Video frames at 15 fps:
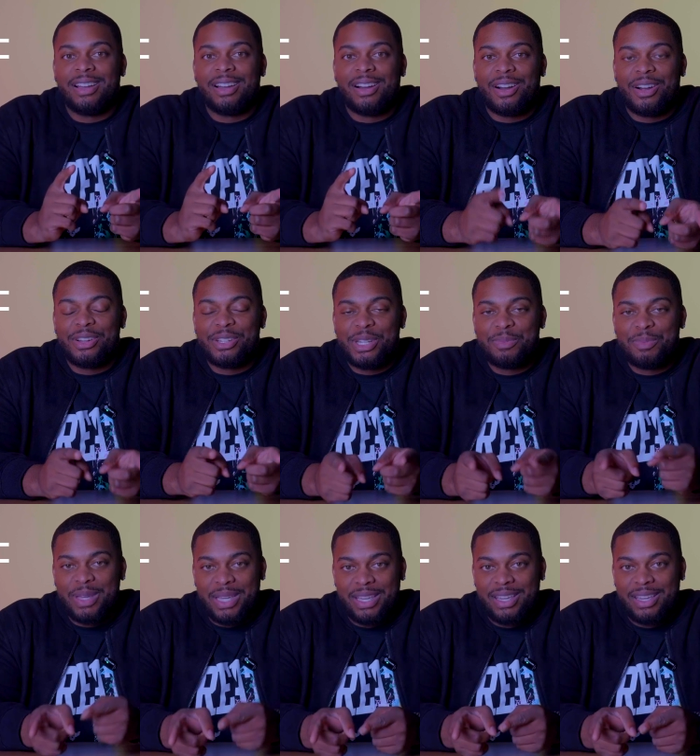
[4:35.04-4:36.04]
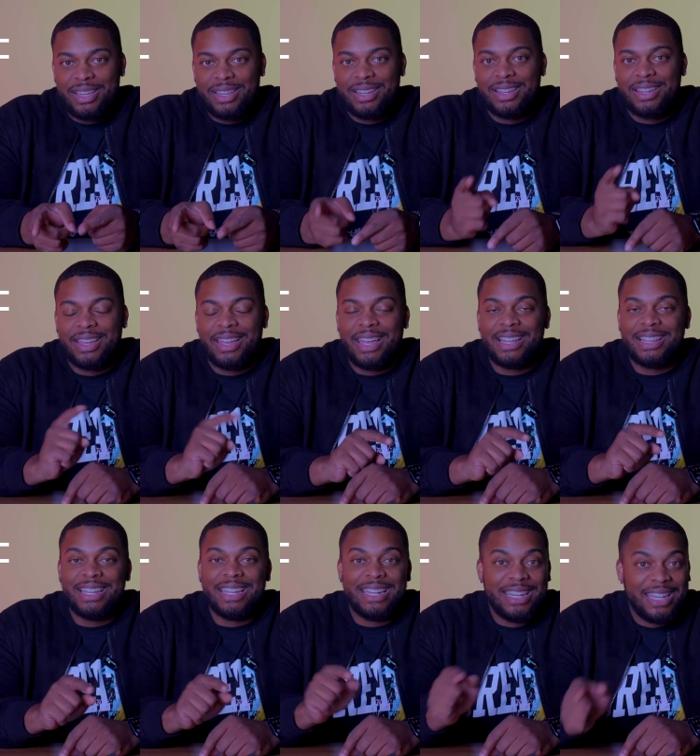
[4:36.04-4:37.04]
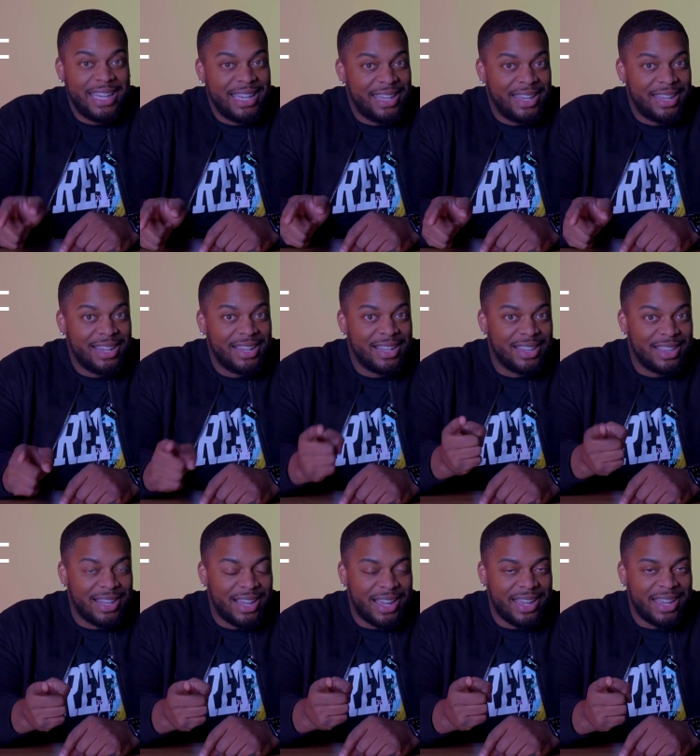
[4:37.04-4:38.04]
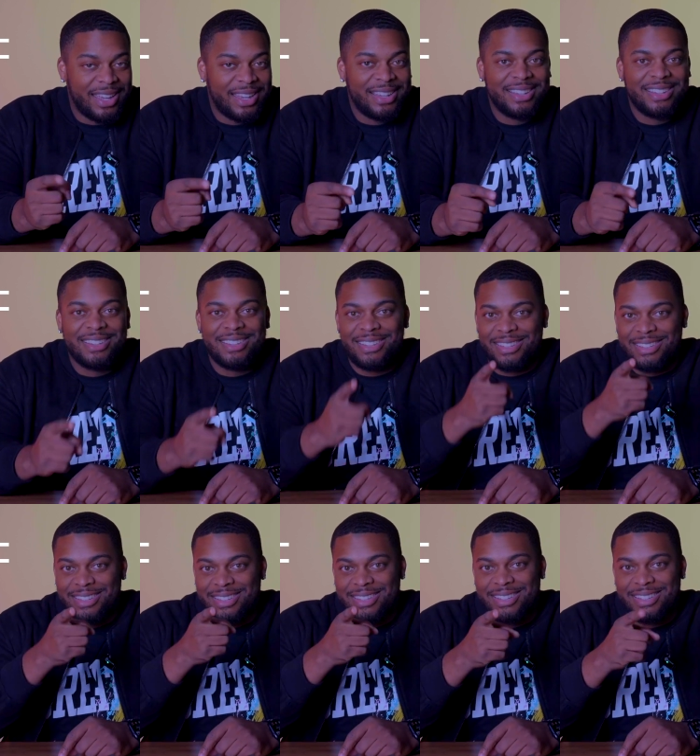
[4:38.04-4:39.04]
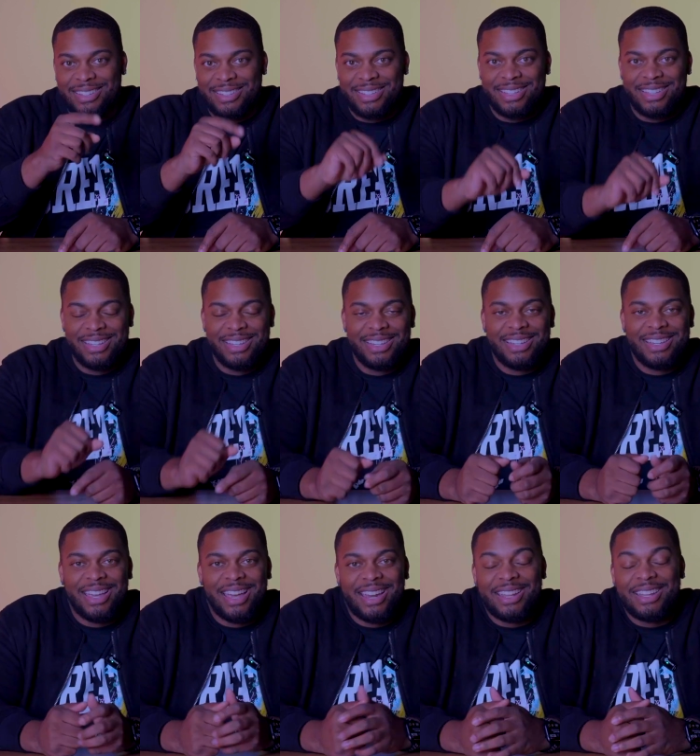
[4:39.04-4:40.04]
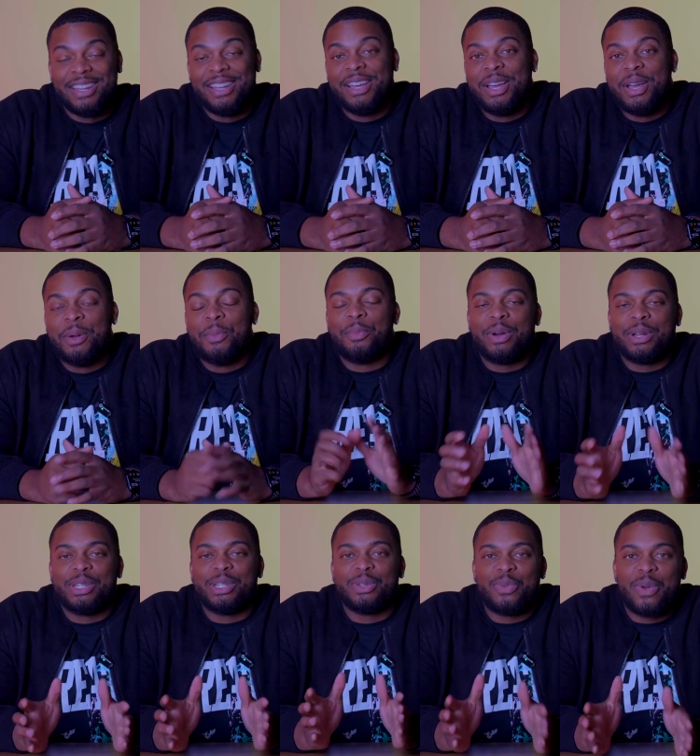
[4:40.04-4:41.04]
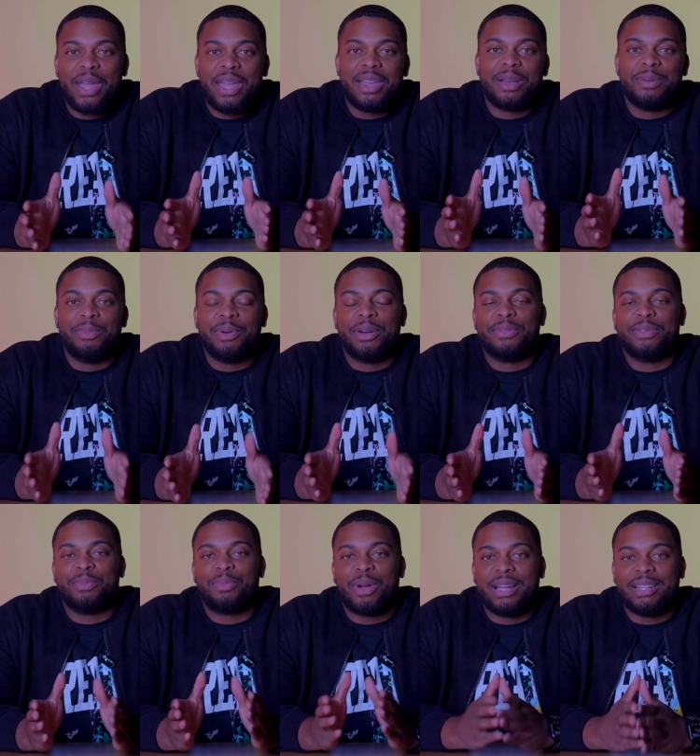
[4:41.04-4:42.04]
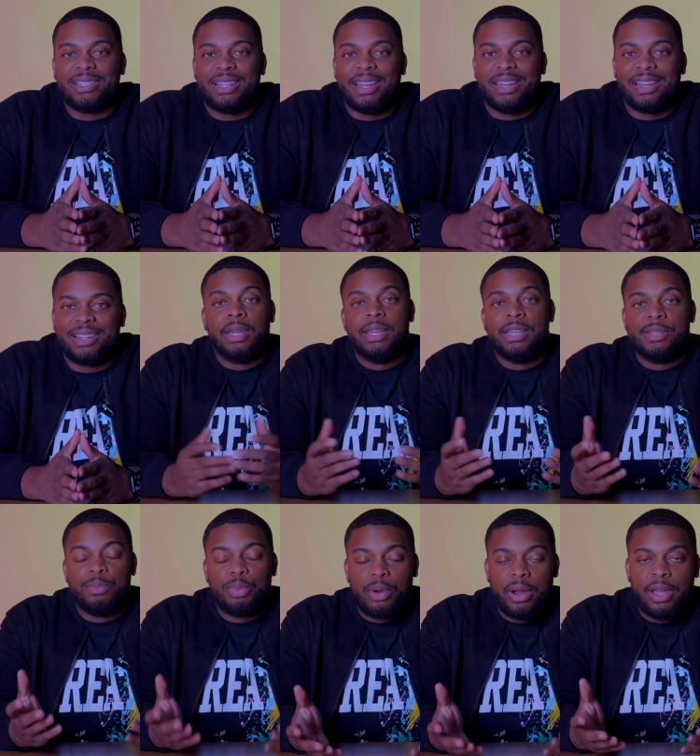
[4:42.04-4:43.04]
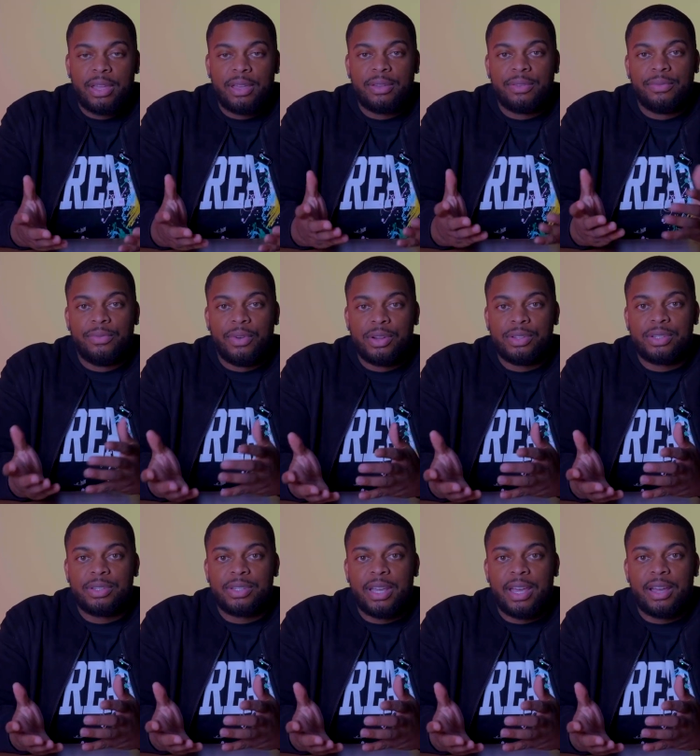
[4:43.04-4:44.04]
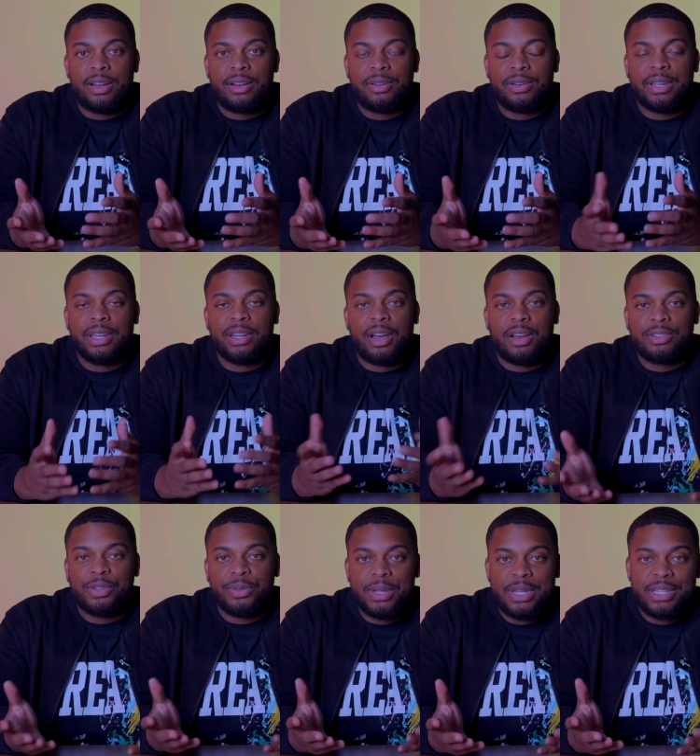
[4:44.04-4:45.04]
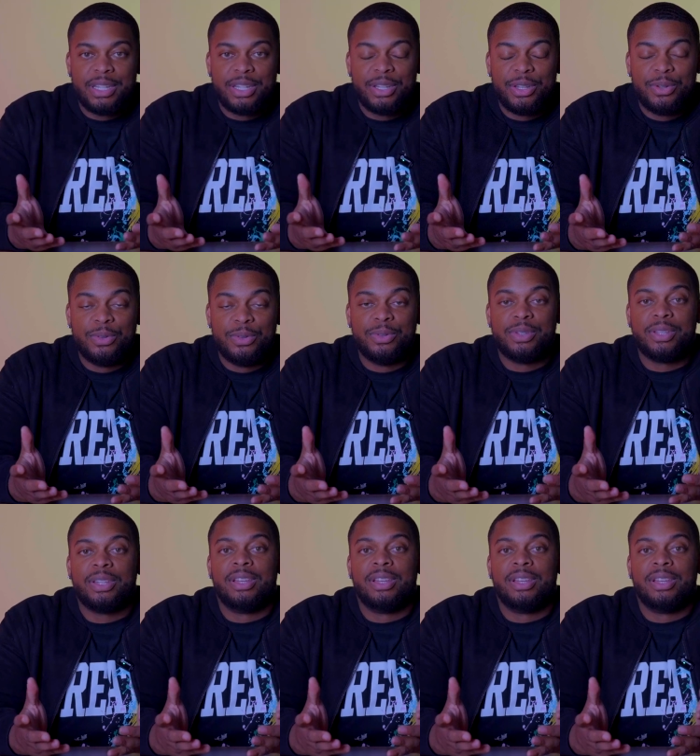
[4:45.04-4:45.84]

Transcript: RGB LED light, see, you got it, punches way above the price tag. It's bright, versatile, and also easy to use.